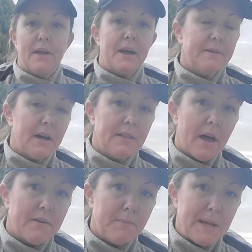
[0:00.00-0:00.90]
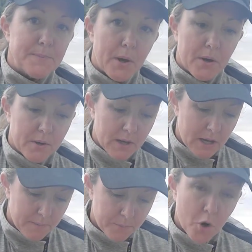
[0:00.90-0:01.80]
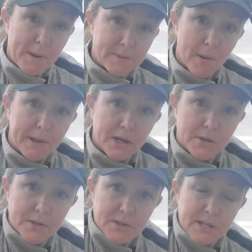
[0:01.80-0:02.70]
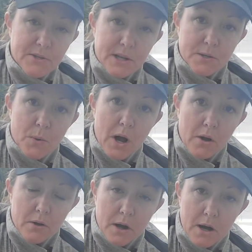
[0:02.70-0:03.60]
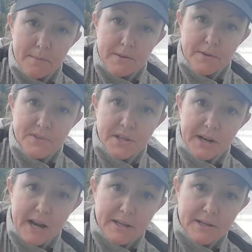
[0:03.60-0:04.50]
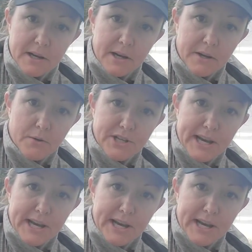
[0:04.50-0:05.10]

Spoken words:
and a lot of baseball, pro baseball players teach that as well. In the facility I